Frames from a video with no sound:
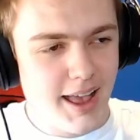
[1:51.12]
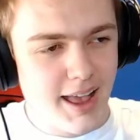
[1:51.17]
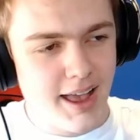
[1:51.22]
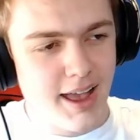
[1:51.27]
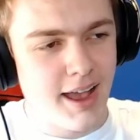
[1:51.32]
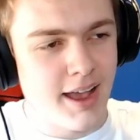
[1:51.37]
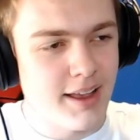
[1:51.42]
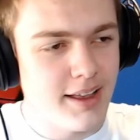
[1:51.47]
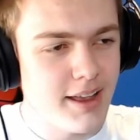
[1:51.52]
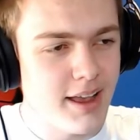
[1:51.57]

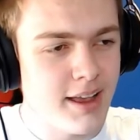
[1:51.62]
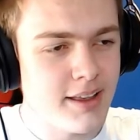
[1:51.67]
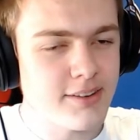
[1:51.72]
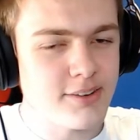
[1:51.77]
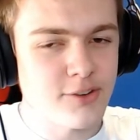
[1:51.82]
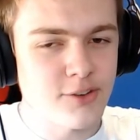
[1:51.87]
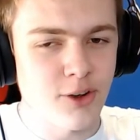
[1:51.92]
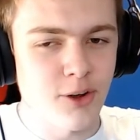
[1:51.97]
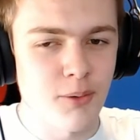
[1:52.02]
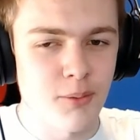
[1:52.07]
As
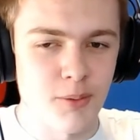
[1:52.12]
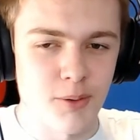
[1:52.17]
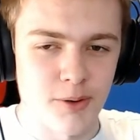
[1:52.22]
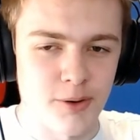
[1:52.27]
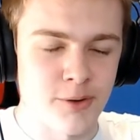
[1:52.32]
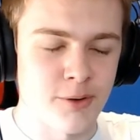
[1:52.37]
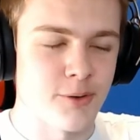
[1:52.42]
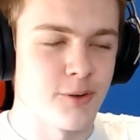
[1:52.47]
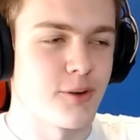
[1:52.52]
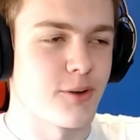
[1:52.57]
someone
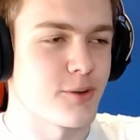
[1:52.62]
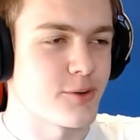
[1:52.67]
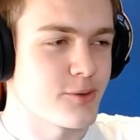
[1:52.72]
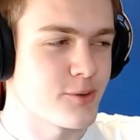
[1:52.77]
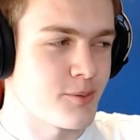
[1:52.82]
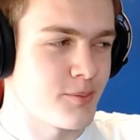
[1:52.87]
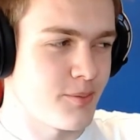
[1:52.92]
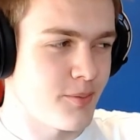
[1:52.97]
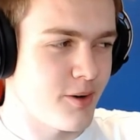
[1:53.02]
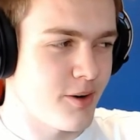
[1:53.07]
who goes to
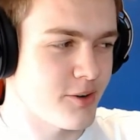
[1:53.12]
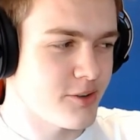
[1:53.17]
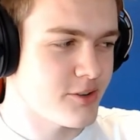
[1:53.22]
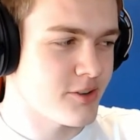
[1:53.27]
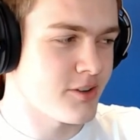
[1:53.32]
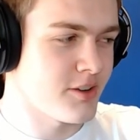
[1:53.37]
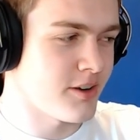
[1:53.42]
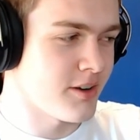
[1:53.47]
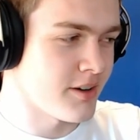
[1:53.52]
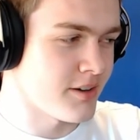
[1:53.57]

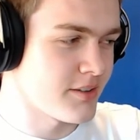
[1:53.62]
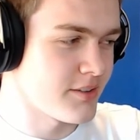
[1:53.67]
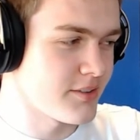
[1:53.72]
martial arts,